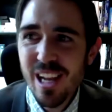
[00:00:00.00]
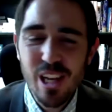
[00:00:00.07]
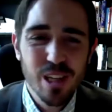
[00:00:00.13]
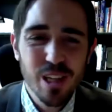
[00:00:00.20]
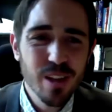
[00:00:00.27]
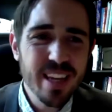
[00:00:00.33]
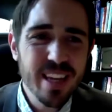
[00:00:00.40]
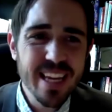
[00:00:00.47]

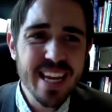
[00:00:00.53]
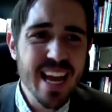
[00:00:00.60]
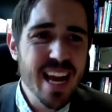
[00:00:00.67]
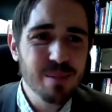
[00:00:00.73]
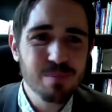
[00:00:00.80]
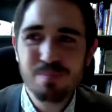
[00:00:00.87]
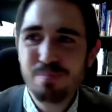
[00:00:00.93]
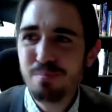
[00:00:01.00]
looking at
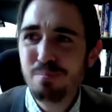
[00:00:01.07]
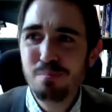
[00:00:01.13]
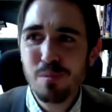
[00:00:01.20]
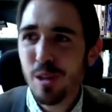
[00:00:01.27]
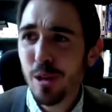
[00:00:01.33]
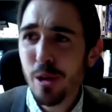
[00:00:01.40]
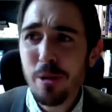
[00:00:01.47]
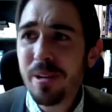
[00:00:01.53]

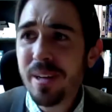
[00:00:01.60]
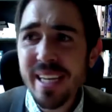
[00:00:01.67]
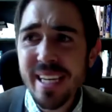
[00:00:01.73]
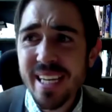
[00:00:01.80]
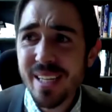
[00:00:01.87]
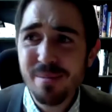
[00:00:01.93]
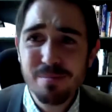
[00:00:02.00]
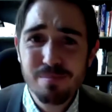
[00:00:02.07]
learning
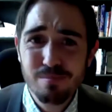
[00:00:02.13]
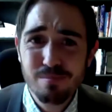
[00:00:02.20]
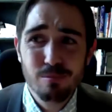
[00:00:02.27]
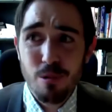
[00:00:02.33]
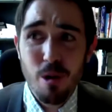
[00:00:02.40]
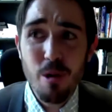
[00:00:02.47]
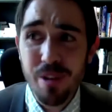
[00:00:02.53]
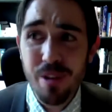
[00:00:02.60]
in
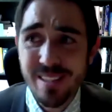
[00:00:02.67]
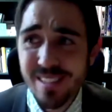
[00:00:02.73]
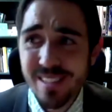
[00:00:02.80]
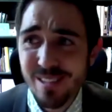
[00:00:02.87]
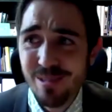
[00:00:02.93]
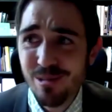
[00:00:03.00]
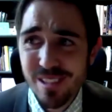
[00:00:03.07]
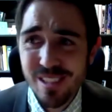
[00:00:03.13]
rodents.
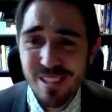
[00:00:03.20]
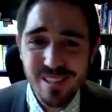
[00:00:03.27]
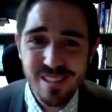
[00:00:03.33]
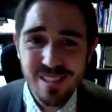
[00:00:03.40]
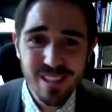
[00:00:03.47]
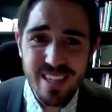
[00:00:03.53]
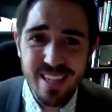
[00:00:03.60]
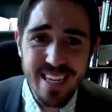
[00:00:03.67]
He was just
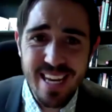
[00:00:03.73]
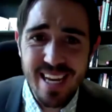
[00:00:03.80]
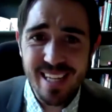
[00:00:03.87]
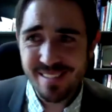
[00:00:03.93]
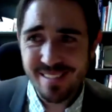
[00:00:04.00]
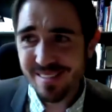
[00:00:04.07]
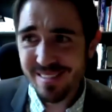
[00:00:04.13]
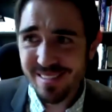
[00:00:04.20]
looking at
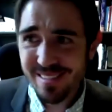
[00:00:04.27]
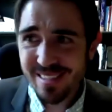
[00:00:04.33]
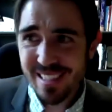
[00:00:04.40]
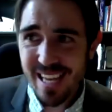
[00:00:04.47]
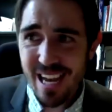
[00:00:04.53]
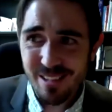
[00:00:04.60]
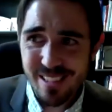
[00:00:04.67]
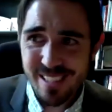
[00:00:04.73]

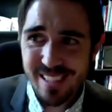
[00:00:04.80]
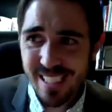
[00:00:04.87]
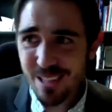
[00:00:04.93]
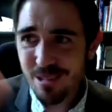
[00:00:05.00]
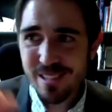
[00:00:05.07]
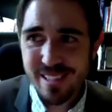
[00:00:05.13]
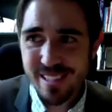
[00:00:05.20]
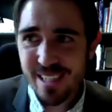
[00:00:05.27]
how single
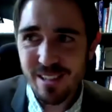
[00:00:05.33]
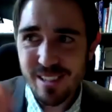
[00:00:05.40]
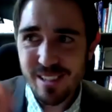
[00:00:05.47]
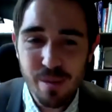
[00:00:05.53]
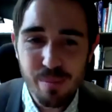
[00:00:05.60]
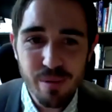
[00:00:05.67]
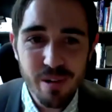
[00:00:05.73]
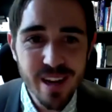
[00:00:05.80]
cells in the
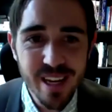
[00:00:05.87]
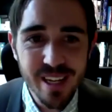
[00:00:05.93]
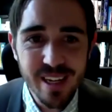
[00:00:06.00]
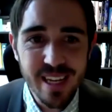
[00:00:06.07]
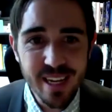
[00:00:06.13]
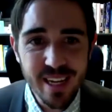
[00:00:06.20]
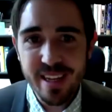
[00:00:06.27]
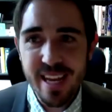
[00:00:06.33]
brain
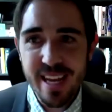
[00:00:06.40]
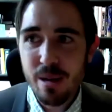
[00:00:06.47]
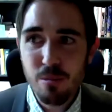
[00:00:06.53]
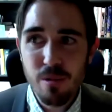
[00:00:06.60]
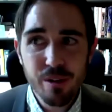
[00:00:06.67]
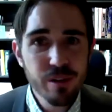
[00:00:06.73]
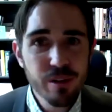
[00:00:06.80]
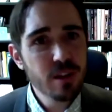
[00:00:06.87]
indicate
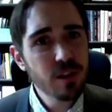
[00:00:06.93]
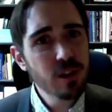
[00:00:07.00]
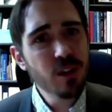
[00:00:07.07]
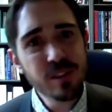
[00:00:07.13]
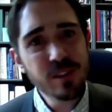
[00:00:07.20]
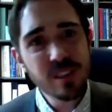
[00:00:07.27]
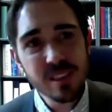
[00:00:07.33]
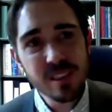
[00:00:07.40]
whether you
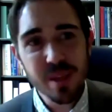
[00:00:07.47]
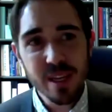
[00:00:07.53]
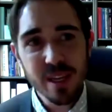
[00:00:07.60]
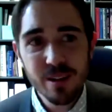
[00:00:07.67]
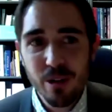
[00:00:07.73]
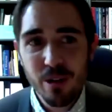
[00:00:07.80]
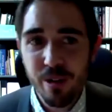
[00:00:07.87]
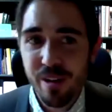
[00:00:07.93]
learn something
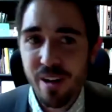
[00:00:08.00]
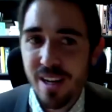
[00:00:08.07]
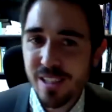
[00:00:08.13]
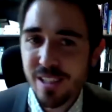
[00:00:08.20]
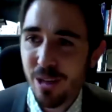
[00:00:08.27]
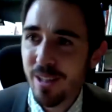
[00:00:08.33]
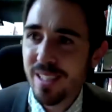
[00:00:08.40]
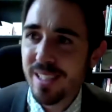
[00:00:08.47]
or not.
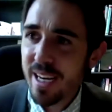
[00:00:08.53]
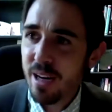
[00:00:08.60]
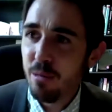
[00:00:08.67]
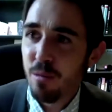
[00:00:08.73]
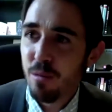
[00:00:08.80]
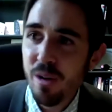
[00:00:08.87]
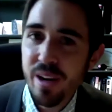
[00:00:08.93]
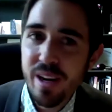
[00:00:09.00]
So he'd take a
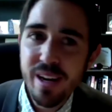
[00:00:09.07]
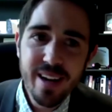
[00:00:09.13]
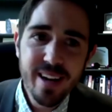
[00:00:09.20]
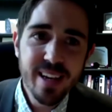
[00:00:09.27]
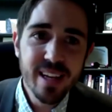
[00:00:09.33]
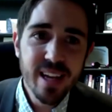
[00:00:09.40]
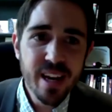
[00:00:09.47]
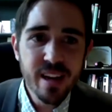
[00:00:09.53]
rodent and he'd
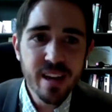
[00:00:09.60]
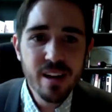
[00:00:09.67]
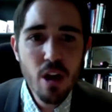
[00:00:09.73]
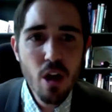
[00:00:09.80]
let it